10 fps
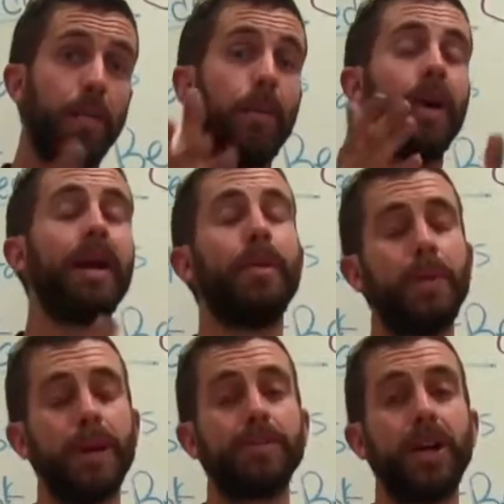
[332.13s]
But when I'm
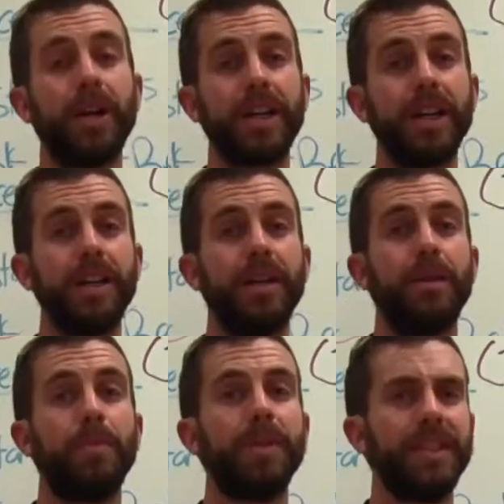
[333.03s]
up here, I'm talking,
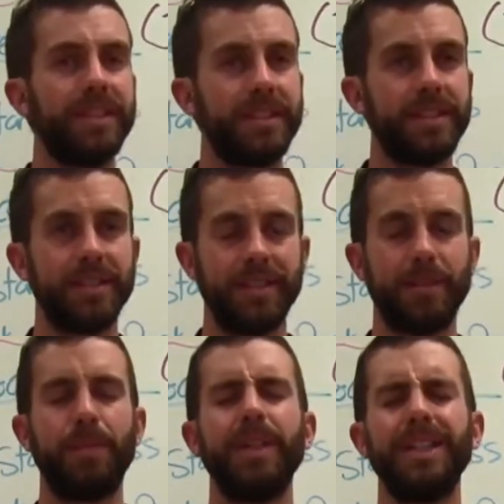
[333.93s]
please,
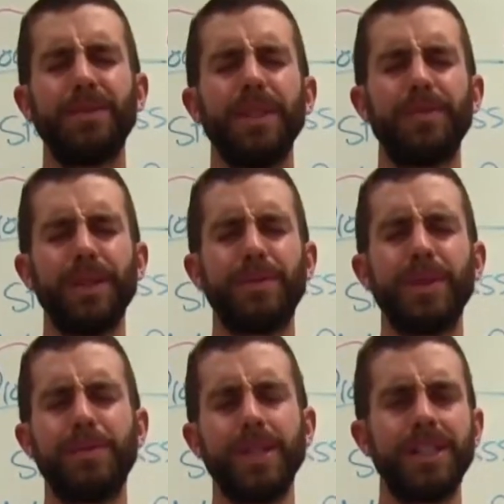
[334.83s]
please, please, please,
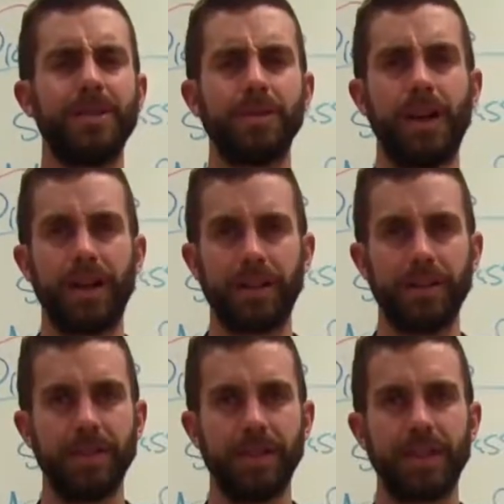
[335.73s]
please, please don't talk.
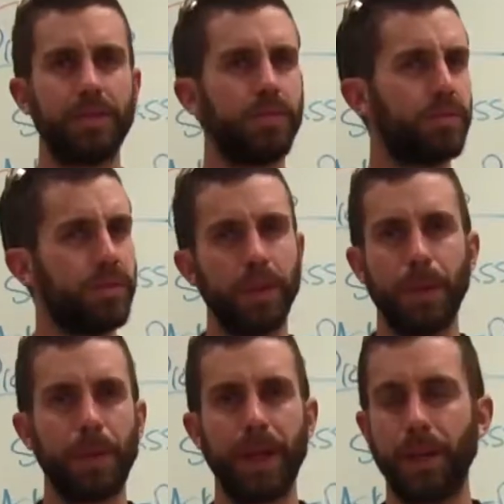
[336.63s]
It's a real
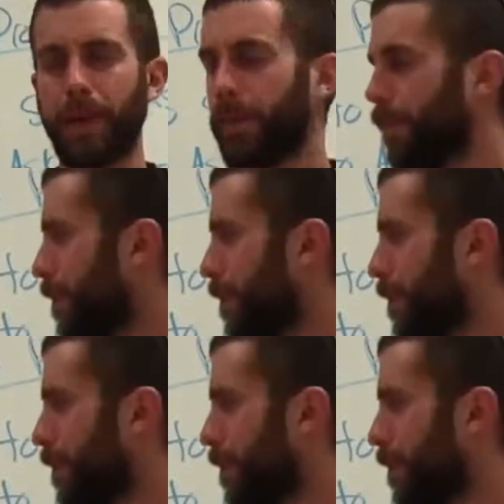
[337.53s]
big pain in the butt.